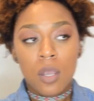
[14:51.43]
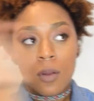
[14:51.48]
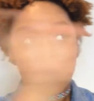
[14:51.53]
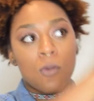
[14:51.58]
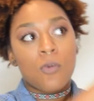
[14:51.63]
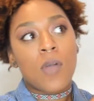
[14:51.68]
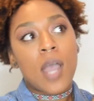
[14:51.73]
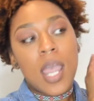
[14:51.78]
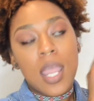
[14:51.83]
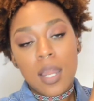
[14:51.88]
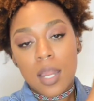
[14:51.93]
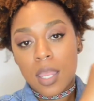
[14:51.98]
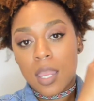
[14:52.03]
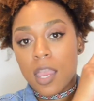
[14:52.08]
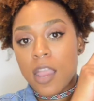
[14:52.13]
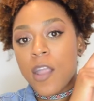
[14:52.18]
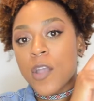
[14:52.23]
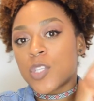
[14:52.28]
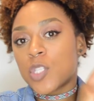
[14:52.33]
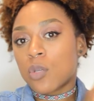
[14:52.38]
right
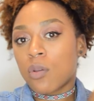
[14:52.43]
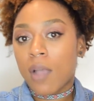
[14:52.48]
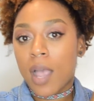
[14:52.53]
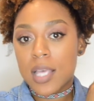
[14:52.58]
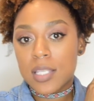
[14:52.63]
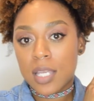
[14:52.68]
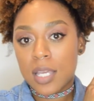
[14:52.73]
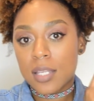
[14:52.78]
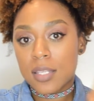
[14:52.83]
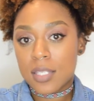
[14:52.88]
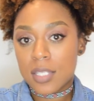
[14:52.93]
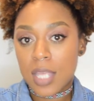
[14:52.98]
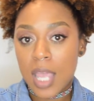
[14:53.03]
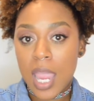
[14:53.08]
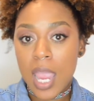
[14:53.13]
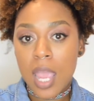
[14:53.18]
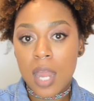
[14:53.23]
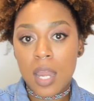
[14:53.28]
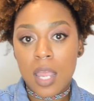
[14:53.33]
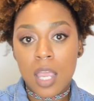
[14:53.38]
here so you guys can
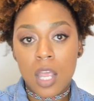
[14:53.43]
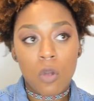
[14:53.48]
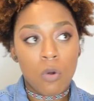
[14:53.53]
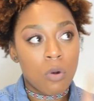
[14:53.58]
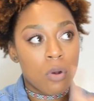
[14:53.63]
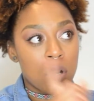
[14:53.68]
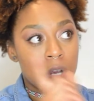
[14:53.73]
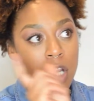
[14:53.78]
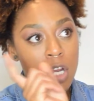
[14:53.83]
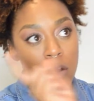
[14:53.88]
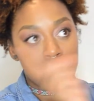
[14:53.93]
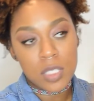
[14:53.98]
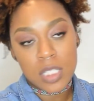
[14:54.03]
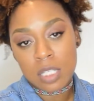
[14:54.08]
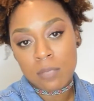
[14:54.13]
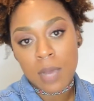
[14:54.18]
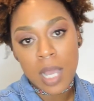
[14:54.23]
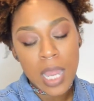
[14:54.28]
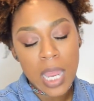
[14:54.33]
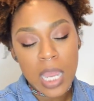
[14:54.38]
scan it or, you know, see
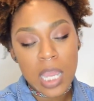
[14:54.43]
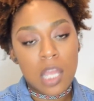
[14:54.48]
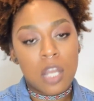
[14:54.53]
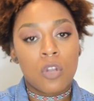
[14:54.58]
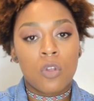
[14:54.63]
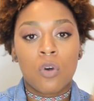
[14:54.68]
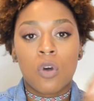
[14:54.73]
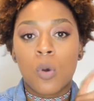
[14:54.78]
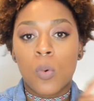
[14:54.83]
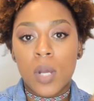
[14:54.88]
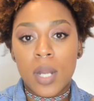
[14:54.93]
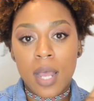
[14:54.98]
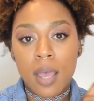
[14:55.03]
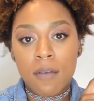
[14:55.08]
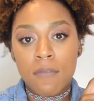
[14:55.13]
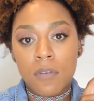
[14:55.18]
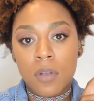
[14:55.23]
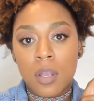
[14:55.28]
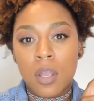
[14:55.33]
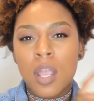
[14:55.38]
my handle or
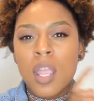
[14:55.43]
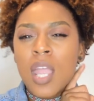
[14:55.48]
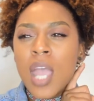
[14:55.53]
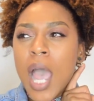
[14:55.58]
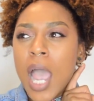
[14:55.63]
whatever.